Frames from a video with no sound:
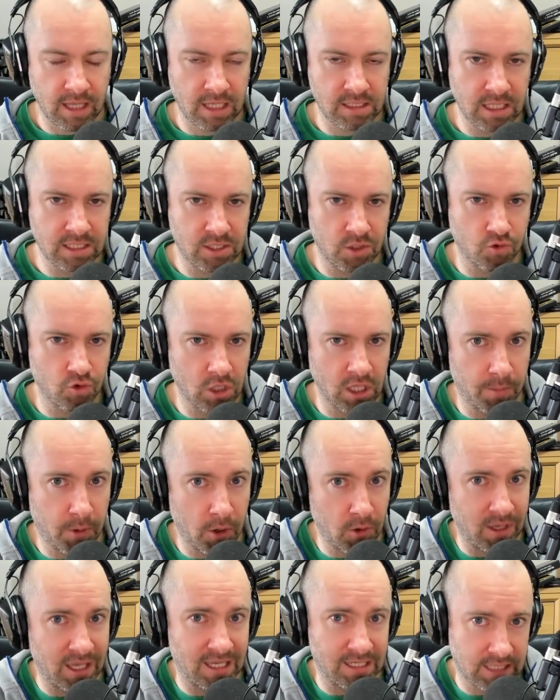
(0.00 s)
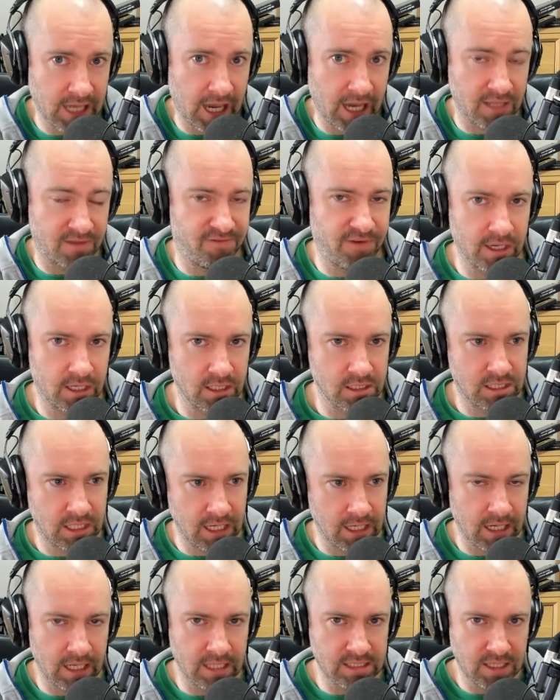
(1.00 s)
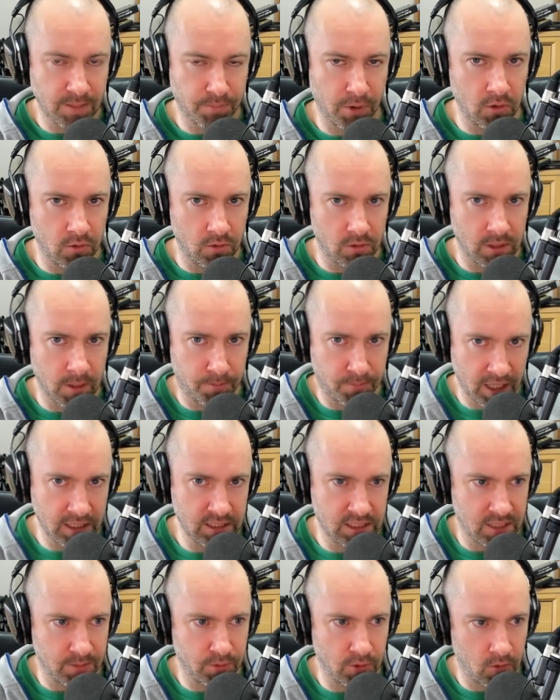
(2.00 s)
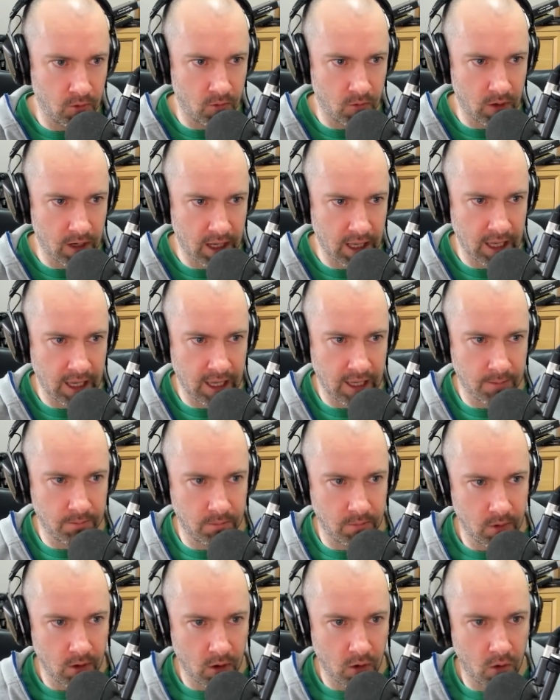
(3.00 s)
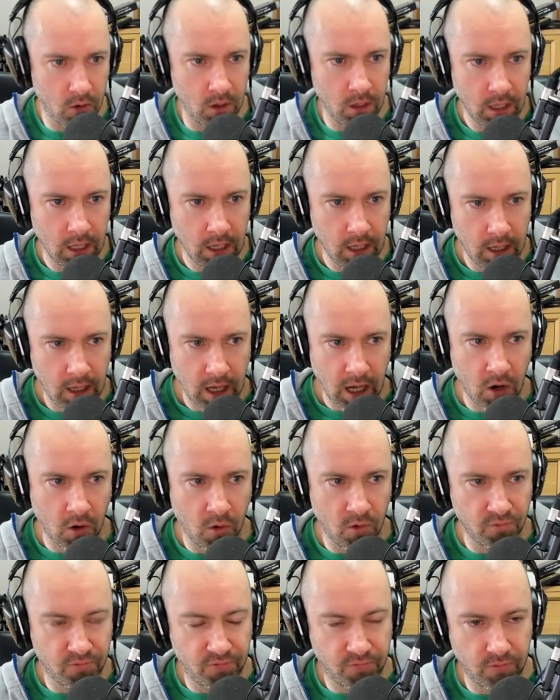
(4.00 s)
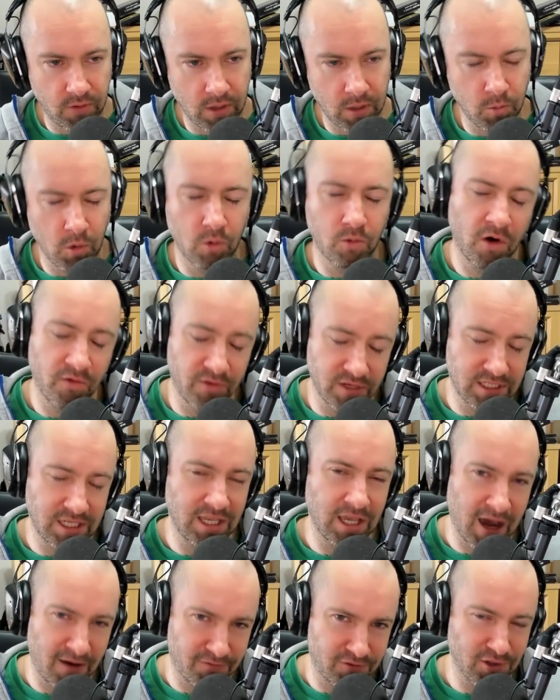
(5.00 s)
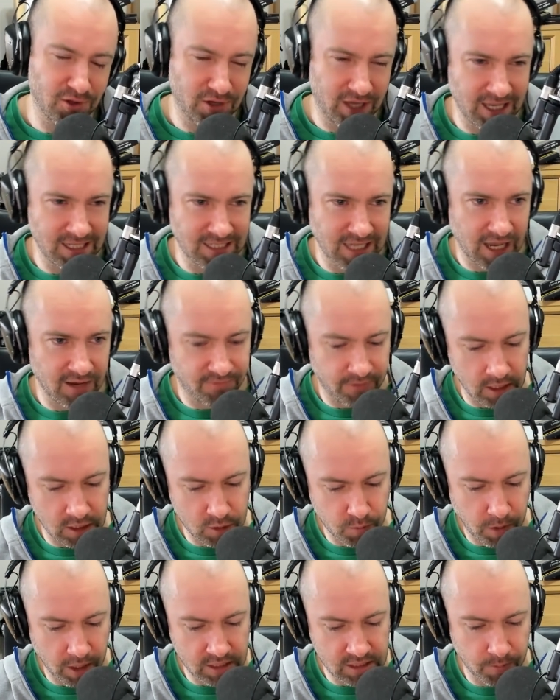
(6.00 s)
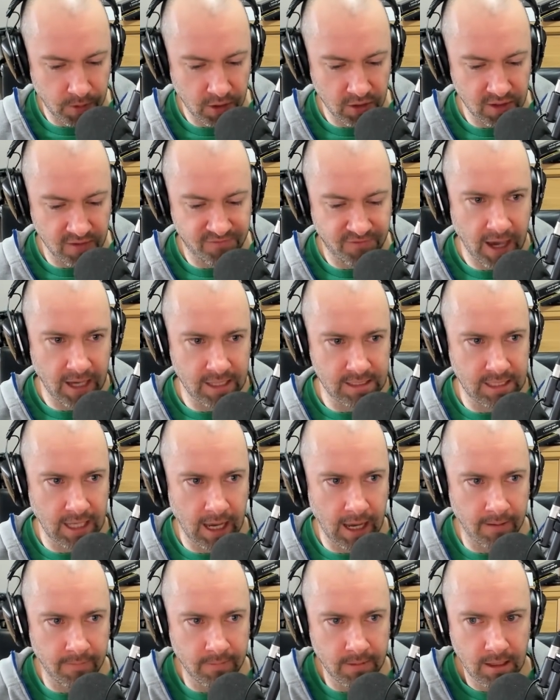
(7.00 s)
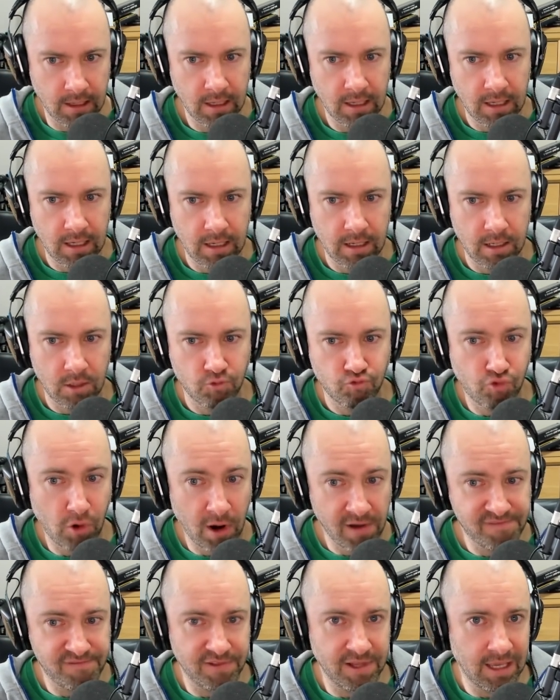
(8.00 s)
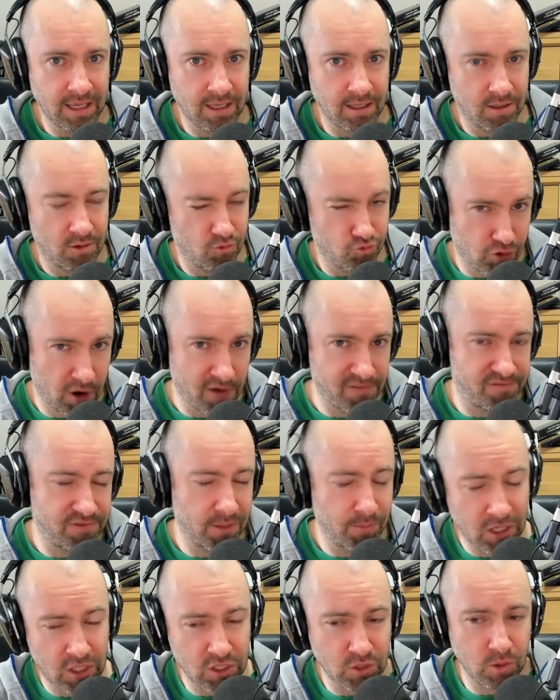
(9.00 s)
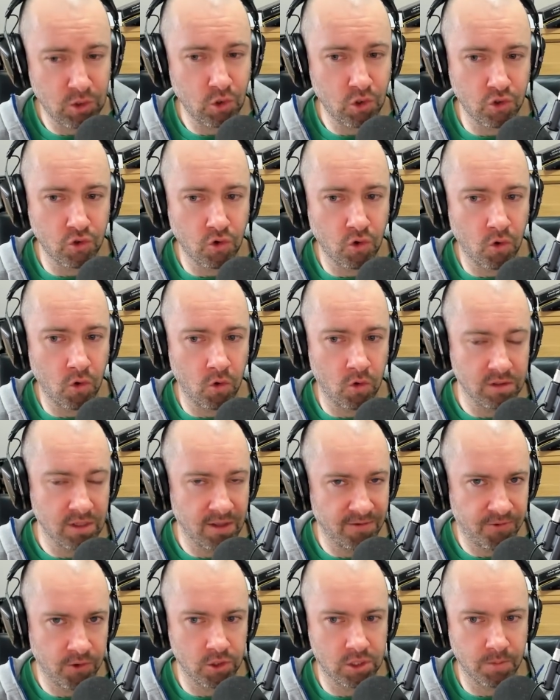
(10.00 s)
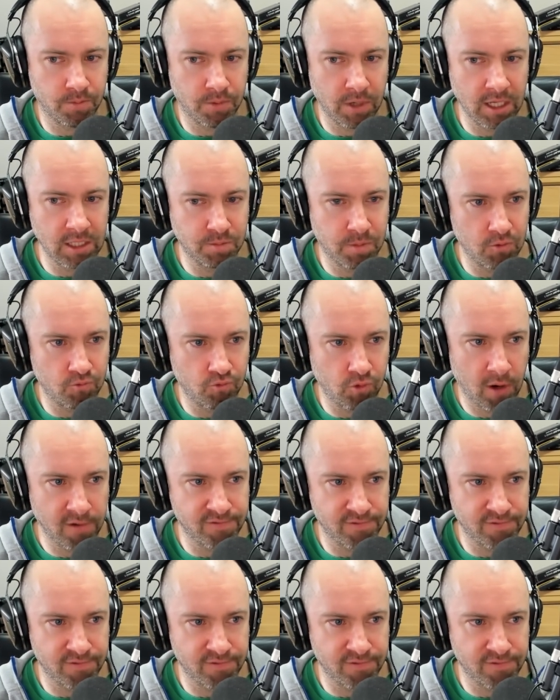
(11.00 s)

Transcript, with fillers: This isn't really about exact figures here. It's about the principle um, of, well, obviously you have to look at exact figures, but it's about the fact that roughly, roughly, because we don't know the future price, but